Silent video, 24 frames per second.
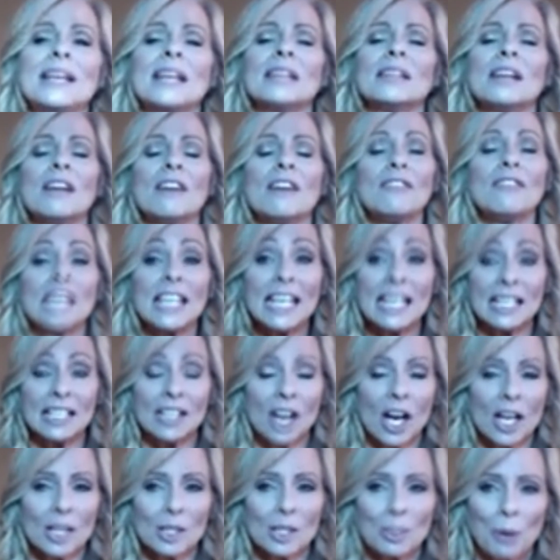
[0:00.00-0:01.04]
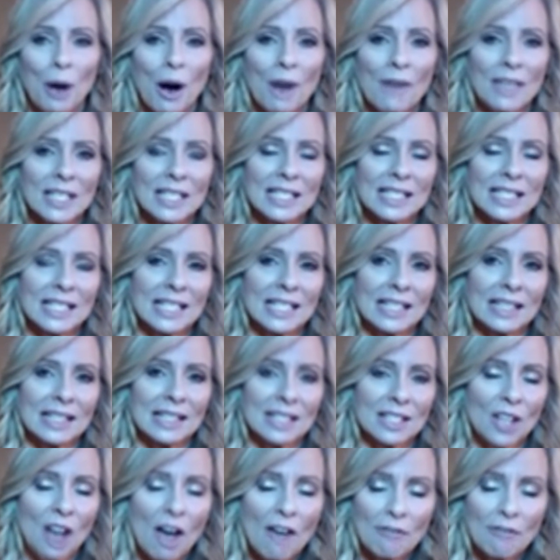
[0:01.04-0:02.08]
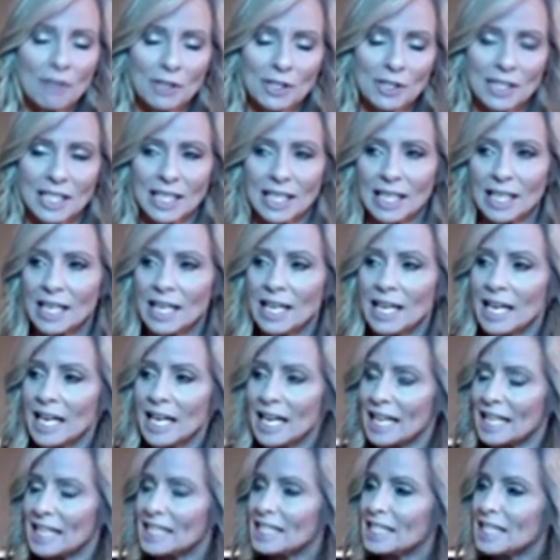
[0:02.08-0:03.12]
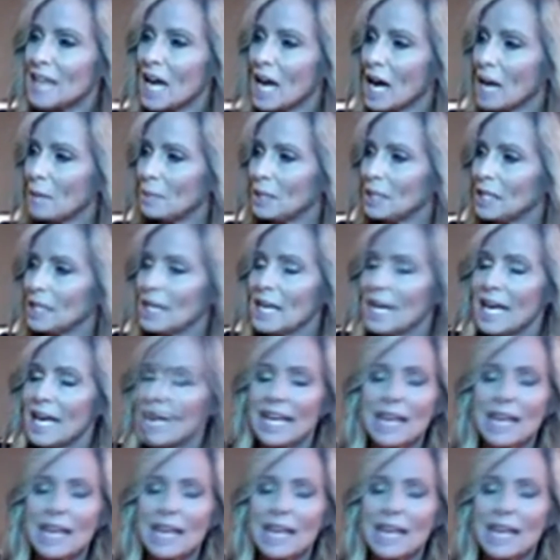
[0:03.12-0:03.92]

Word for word: I love again God's providence and sovereignty, his timing.